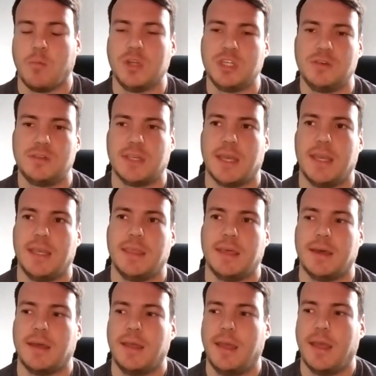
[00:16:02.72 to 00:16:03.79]
would you say
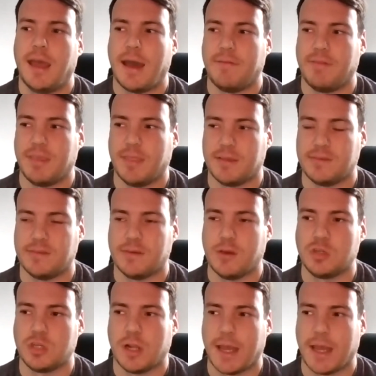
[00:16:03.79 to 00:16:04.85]
that having that
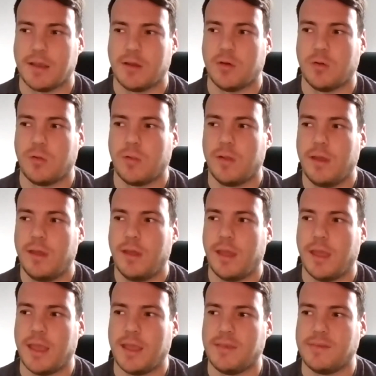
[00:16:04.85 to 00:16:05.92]
social angle
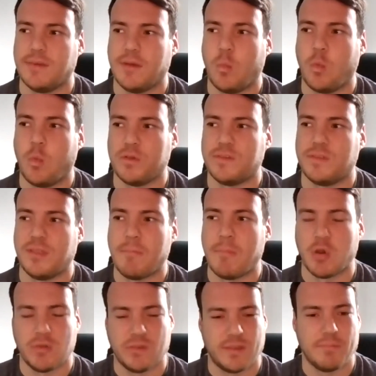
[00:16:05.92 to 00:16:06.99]
was the
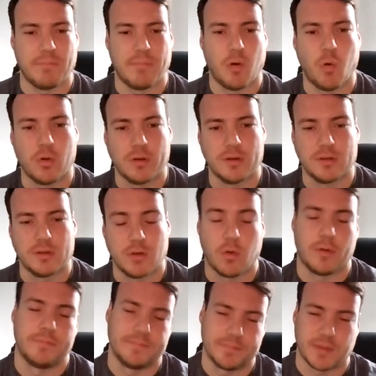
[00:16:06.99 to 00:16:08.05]
most important,
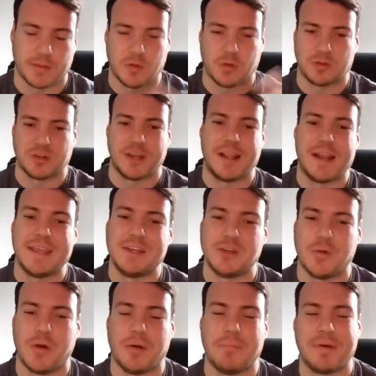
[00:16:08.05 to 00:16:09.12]
or I'm not trying to lead
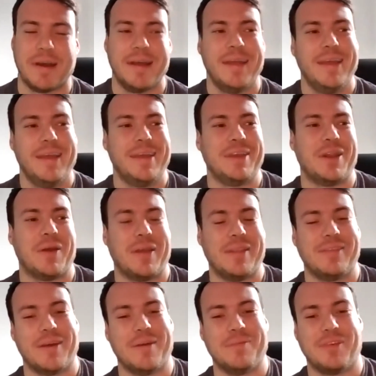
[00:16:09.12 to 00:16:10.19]
you on, but you know, in
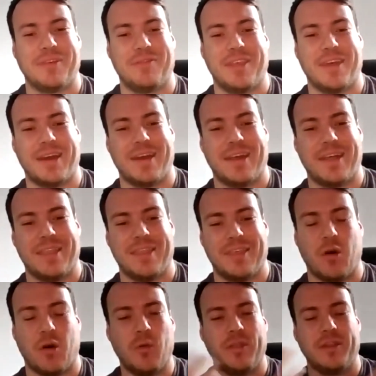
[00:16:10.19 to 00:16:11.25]
terms of the
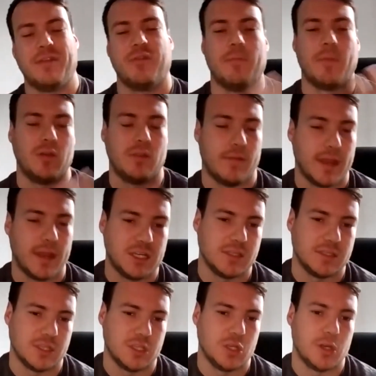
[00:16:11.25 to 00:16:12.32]
all the different
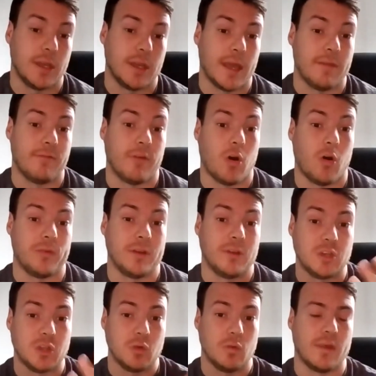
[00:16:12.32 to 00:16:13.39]
motivations that you could get involved and
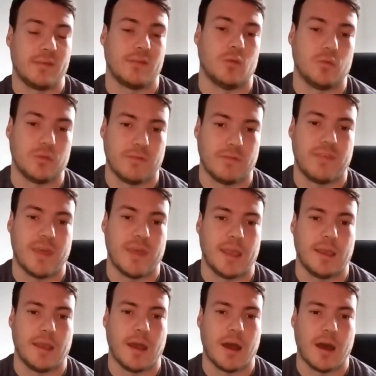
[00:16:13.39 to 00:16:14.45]
do this sort of
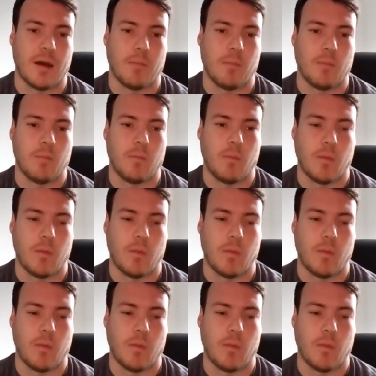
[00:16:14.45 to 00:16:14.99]
thing at